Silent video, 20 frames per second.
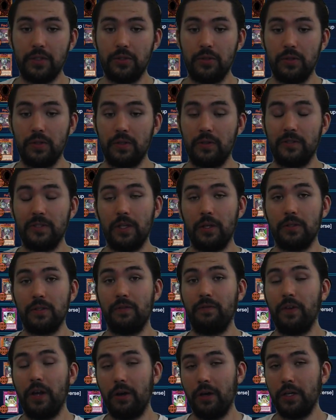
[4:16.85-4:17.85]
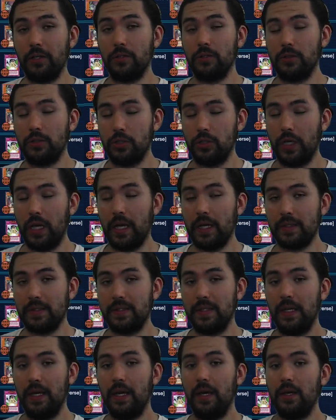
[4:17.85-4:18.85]
So there's a very good
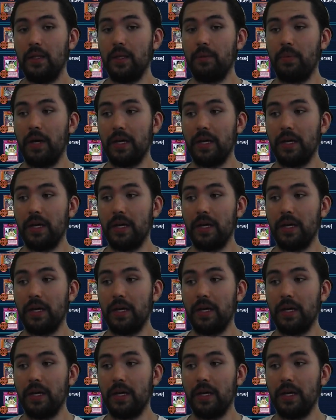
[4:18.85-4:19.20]
chance that by the